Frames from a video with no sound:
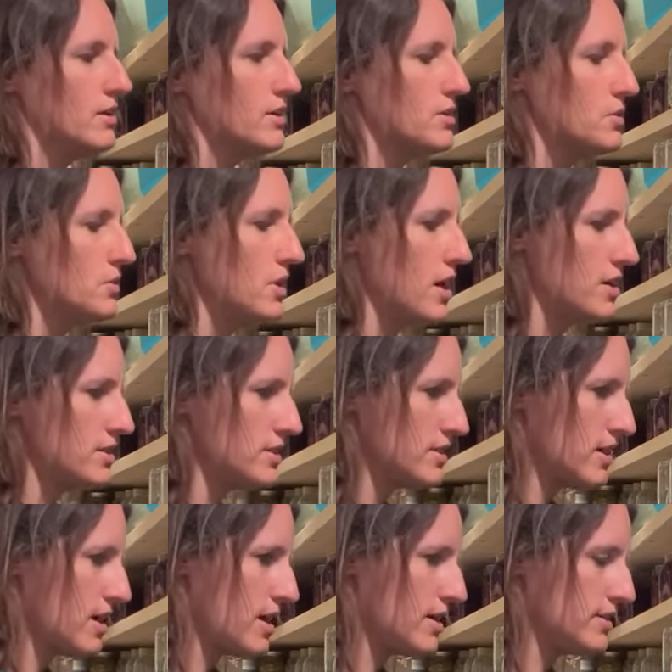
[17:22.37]
Goulash
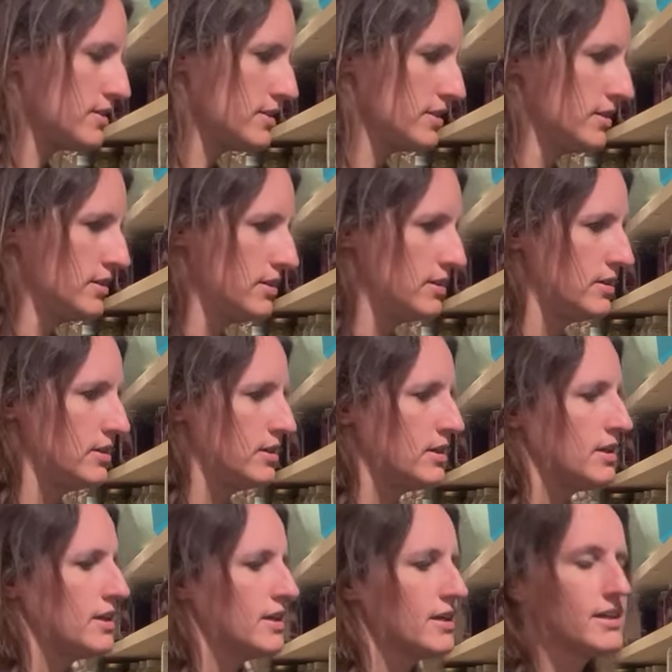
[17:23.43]
sauce,
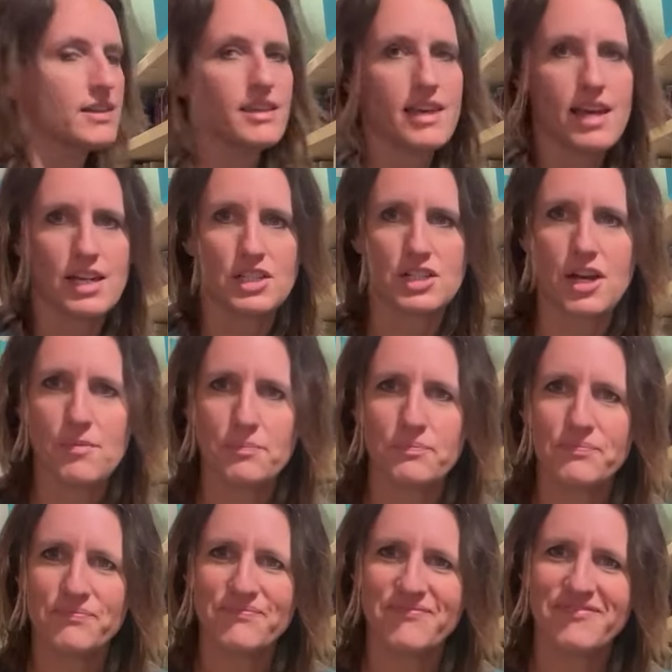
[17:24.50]
ketchup.
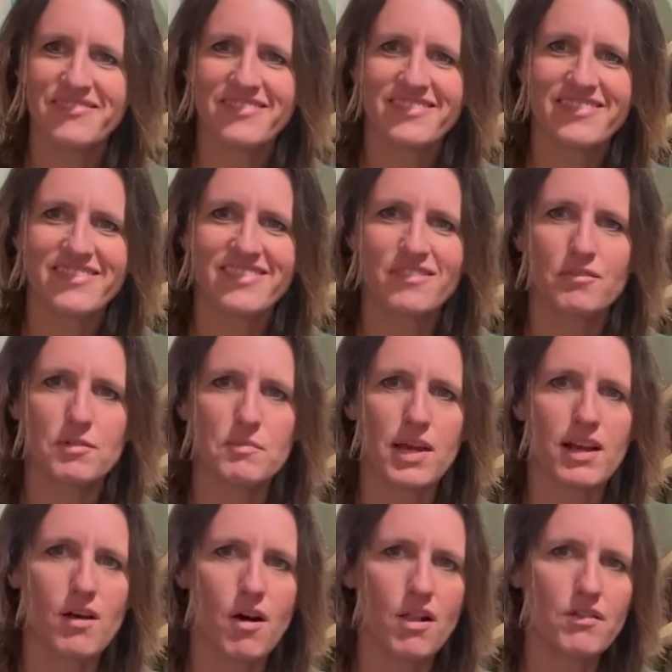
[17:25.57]
We
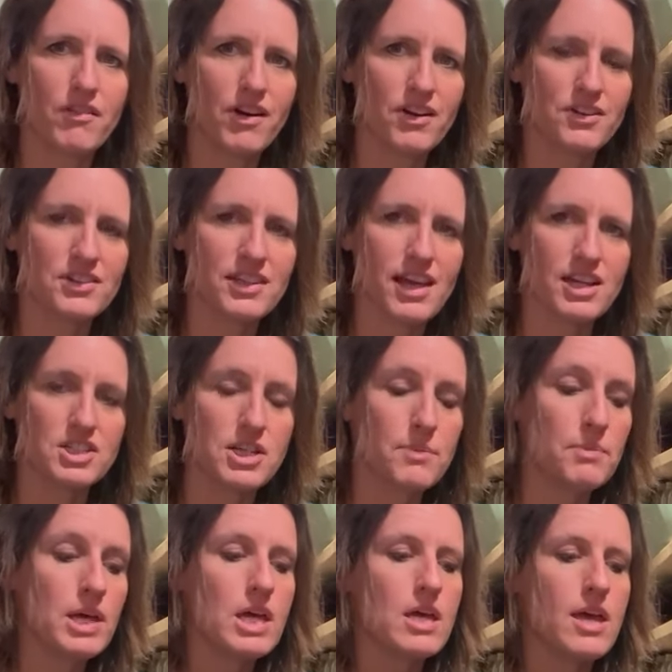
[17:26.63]
make all of our own ketchup.
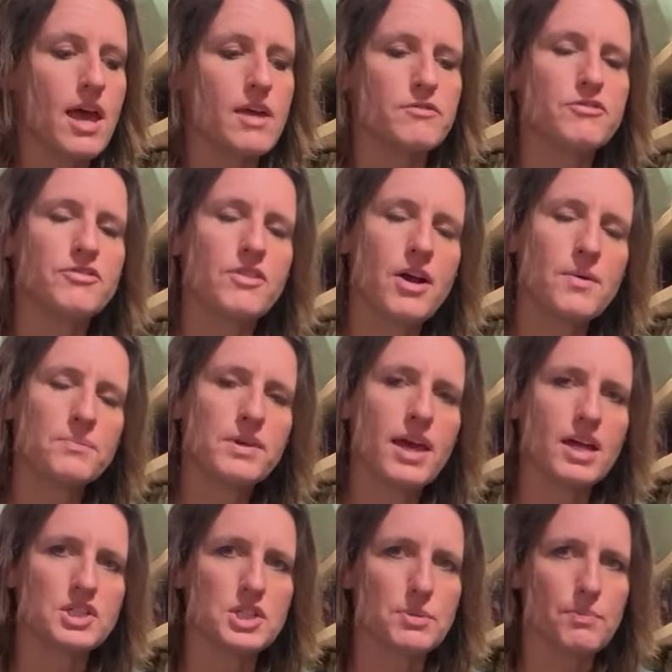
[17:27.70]
And from
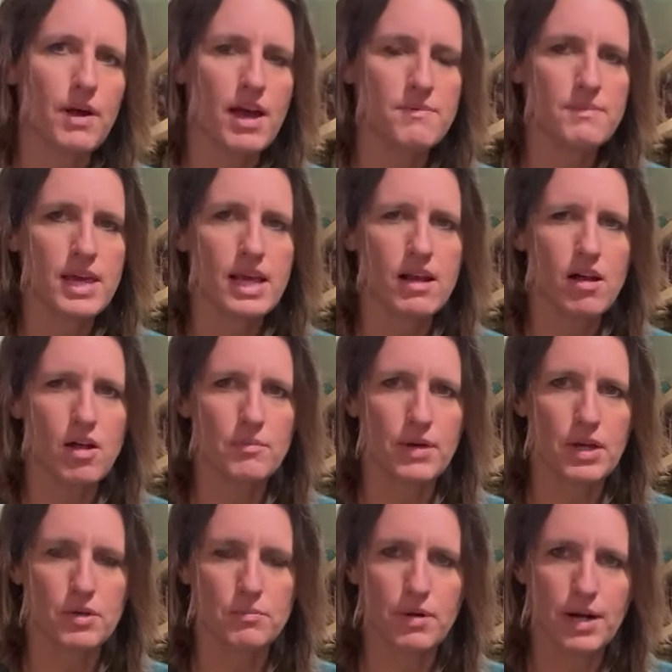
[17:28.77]
ketchup, I make all
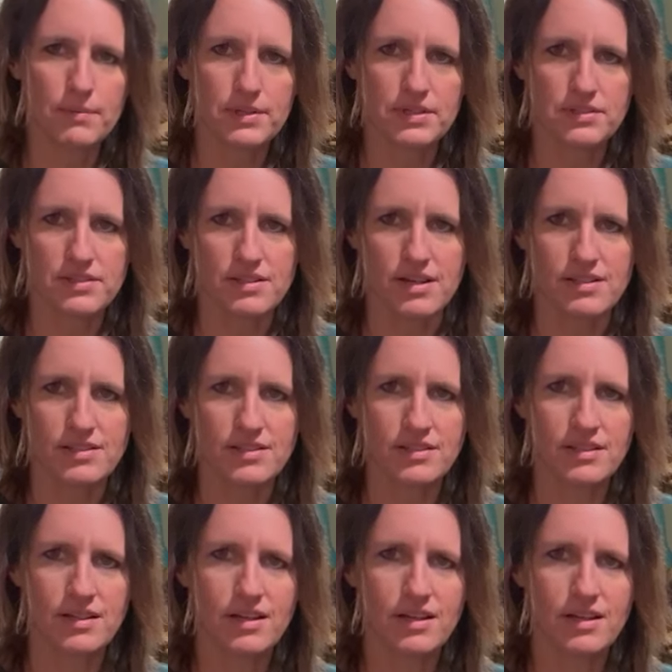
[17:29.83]
my own barbecue sauce.